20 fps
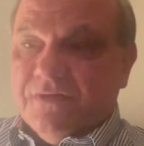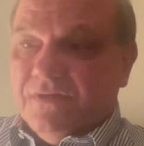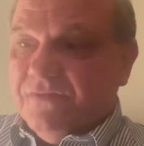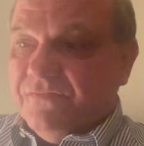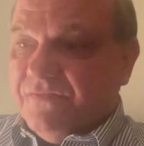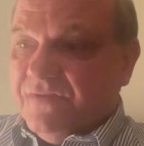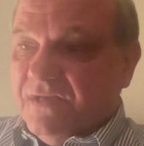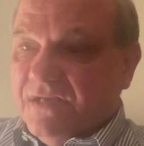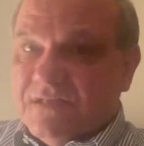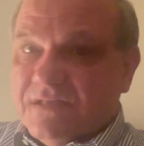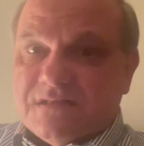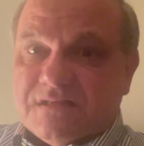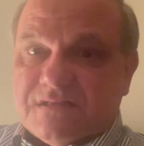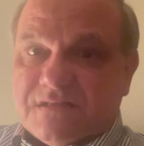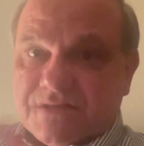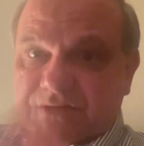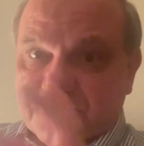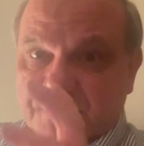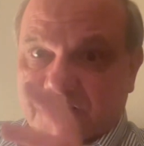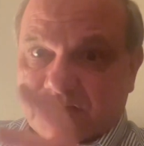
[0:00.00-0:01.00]
If it
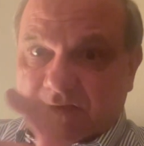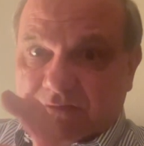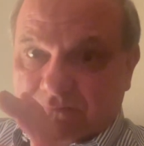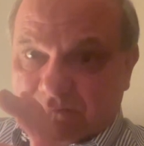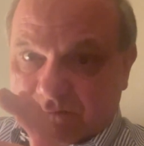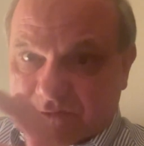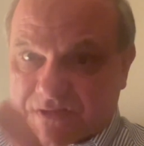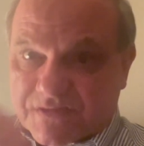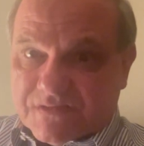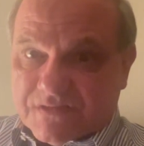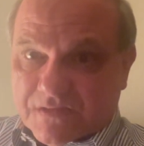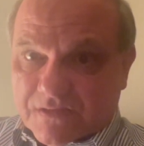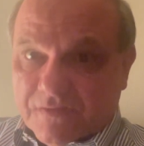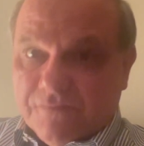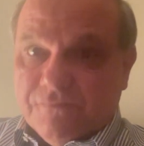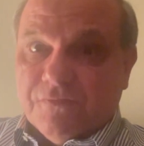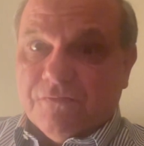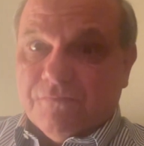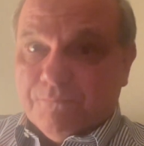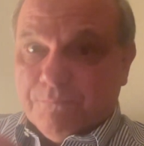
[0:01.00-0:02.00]
necessarily was
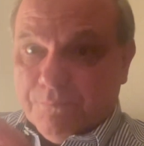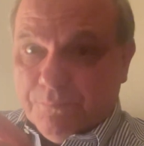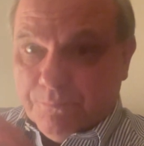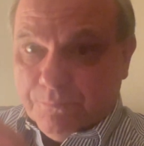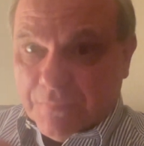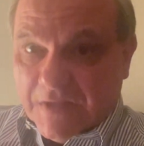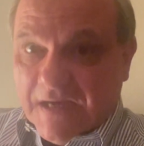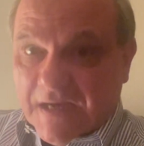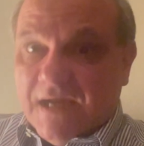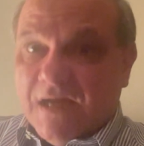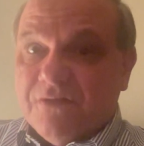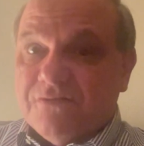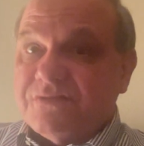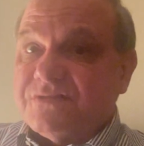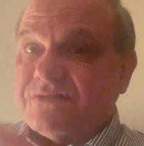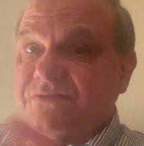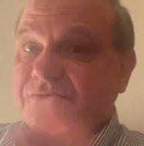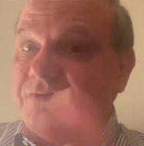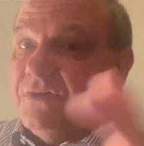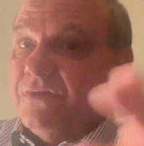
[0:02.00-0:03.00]
delivered by
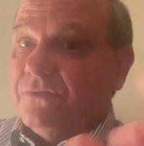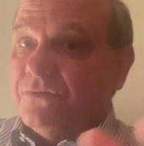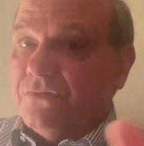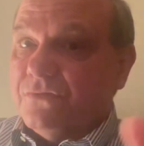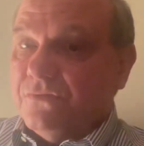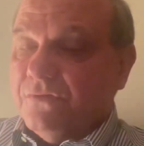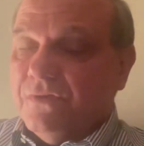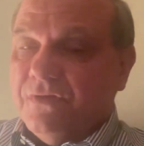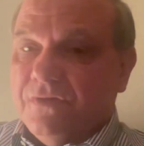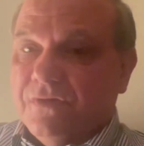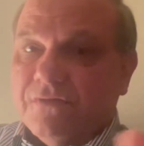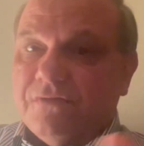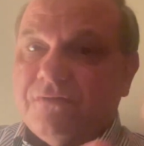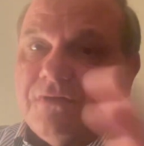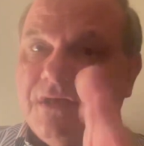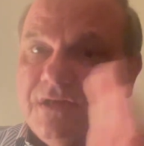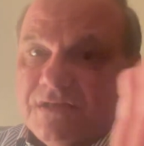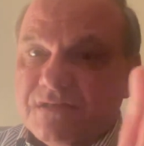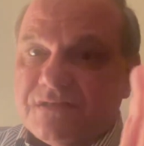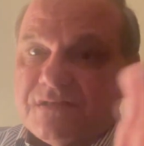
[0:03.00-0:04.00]
Austria to the
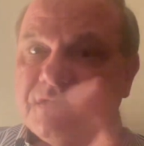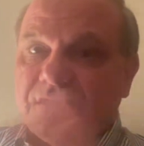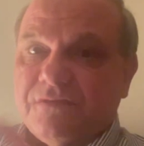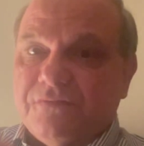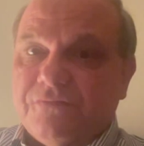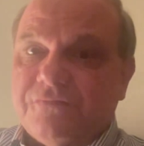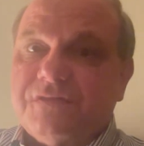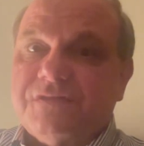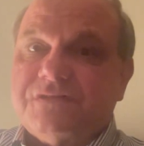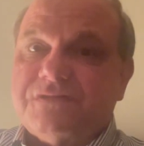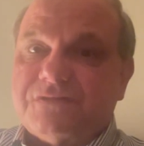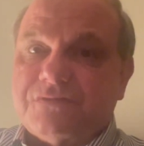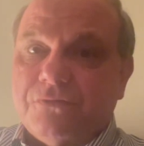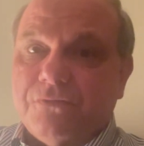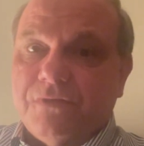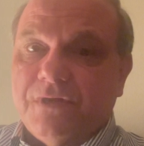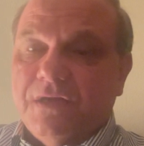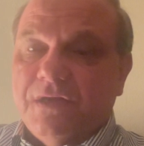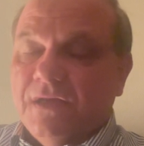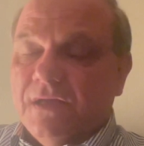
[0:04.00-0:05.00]
Ukraine is a different
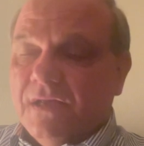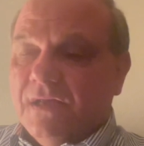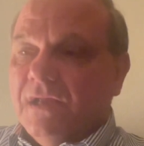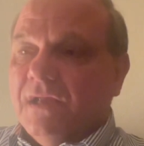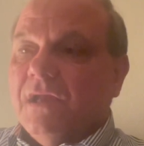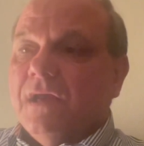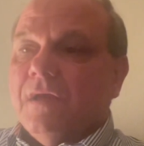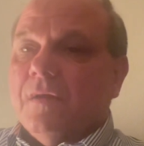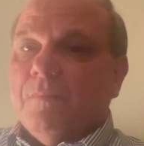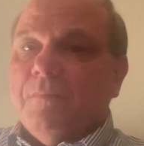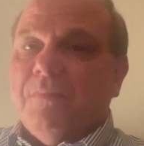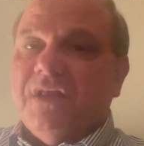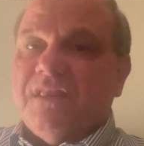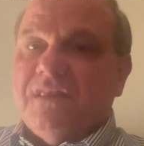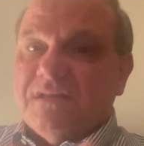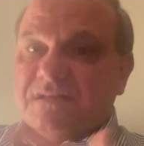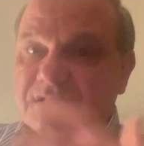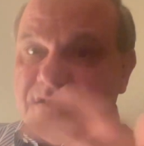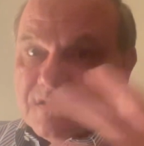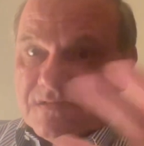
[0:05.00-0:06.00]
story. But
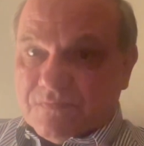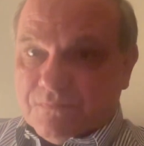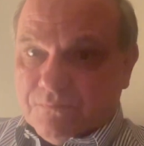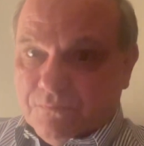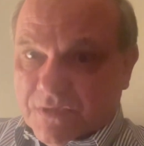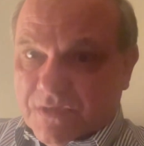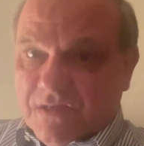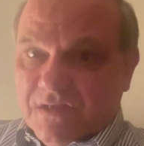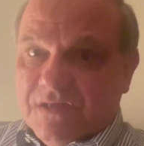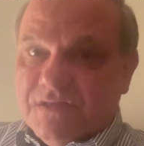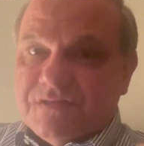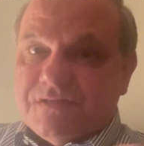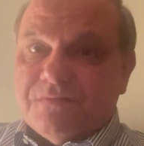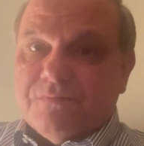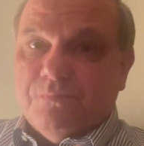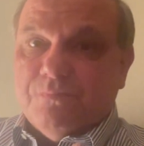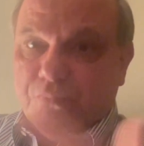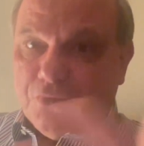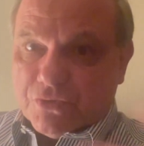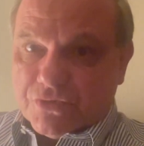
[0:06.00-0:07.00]
this is what is
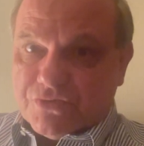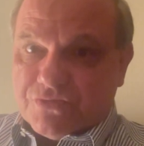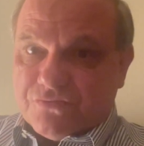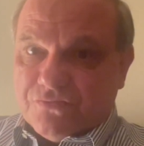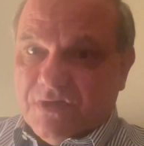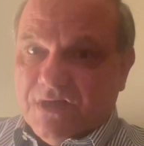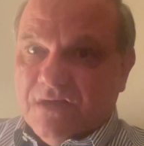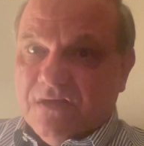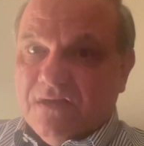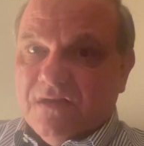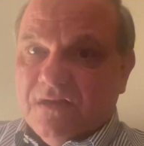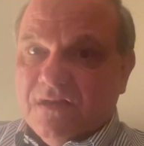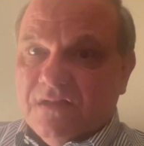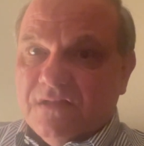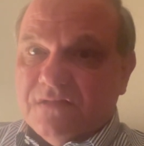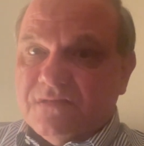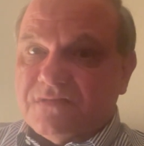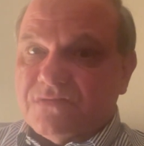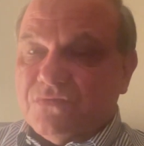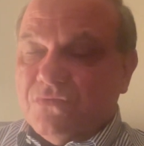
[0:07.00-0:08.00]
portrayed in
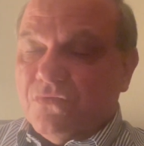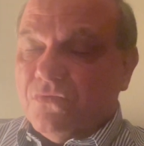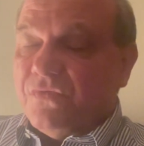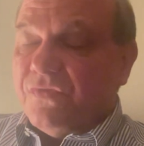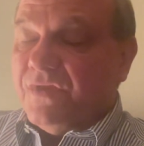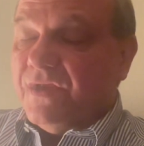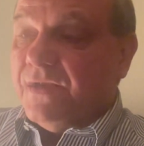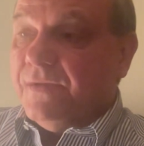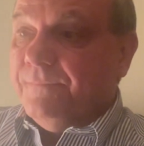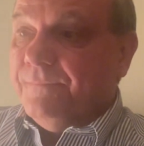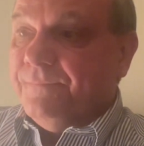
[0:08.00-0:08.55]
this whole thing.